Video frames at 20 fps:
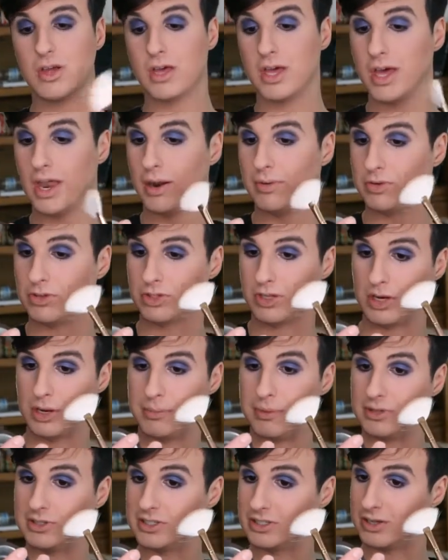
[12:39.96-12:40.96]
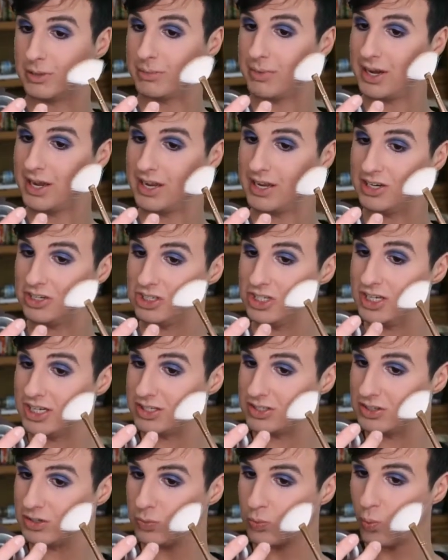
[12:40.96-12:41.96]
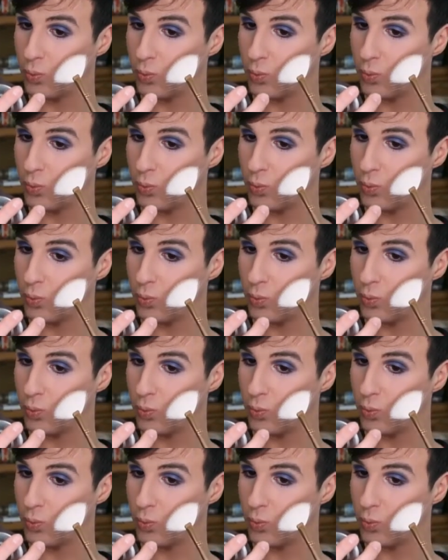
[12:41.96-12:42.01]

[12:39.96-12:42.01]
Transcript: And I'm just gonna put these on my cheeks.